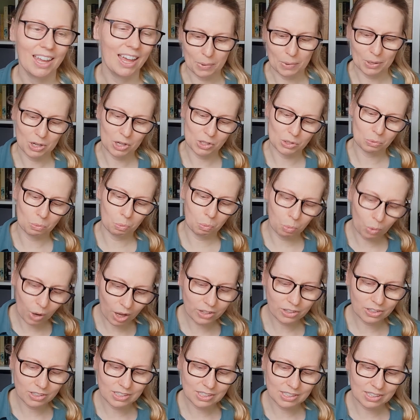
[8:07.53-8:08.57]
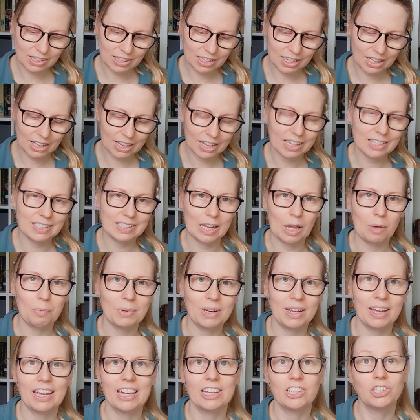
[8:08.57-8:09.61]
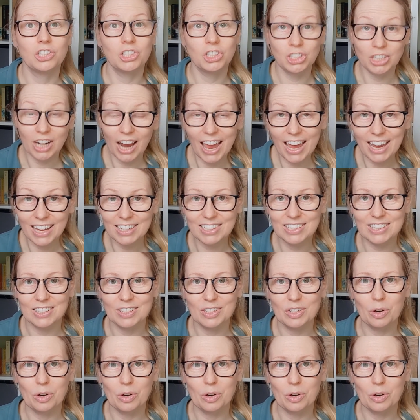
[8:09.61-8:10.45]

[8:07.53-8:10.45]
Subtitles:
Because once the examiner has checked